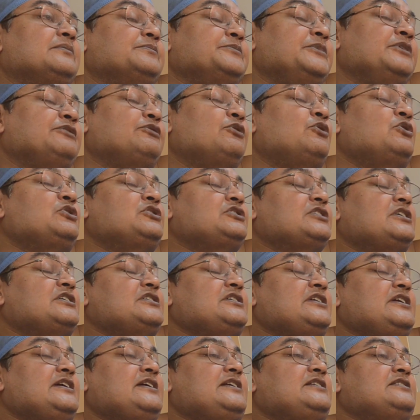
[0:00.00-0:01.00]
before
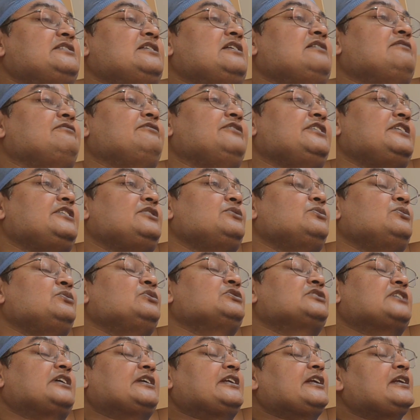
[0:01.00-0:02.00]
surgery itself, we do
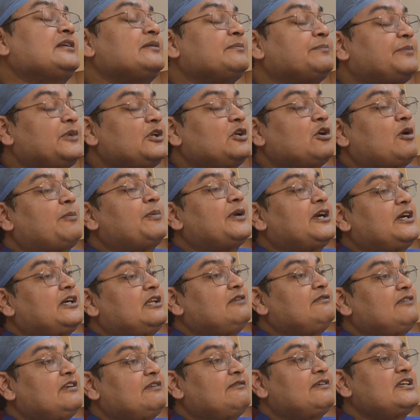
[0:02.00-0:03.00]
certain
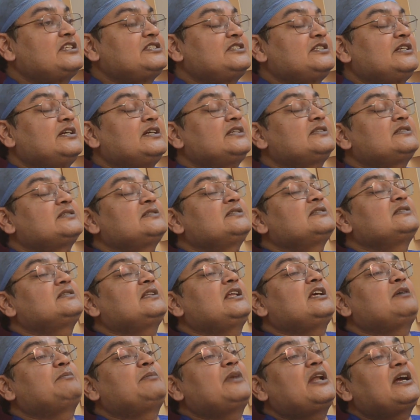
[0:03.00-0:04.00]
pre-operative investigations
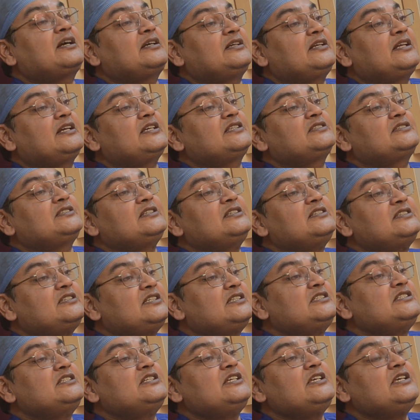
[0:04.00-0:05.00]
like blood test,
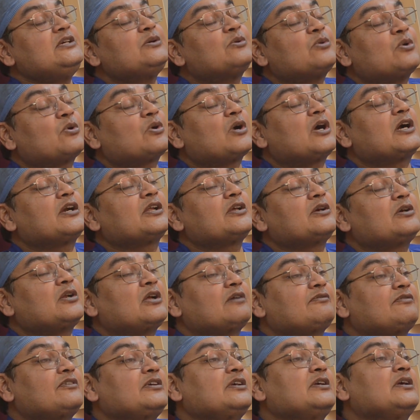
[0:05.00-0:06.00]
ECG,
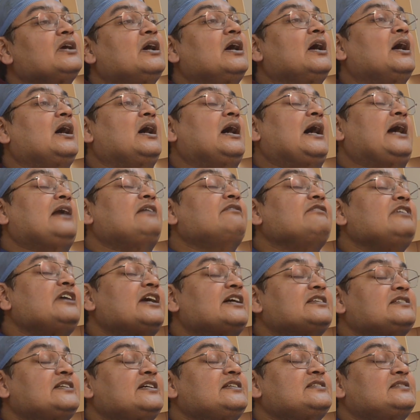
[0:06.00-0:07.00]
echocardiography, and we
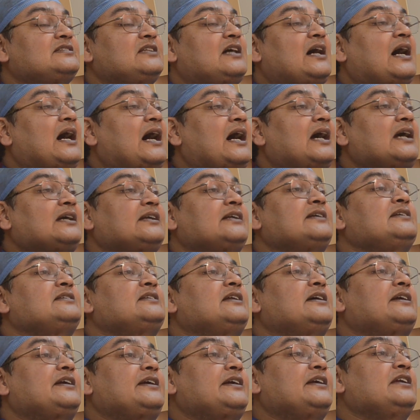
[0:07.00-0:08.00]
assess the heart and the
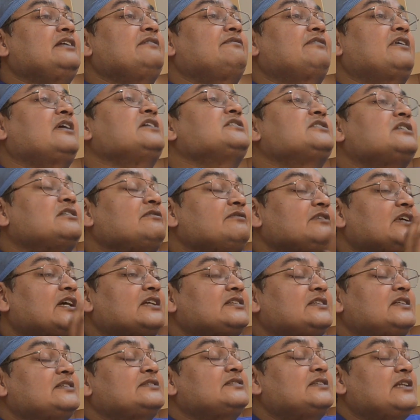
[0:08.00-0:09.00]
kidney function. We
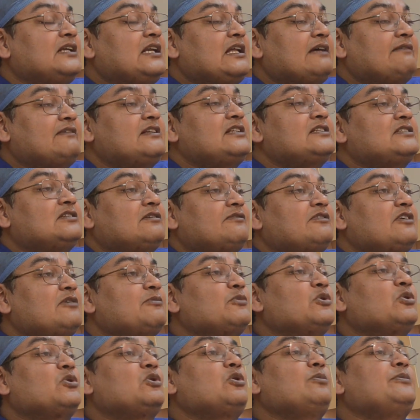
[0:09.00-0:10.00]
assess the levels of
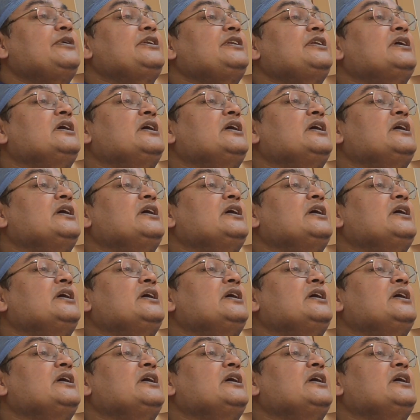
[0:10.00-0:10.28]
hemoglobin.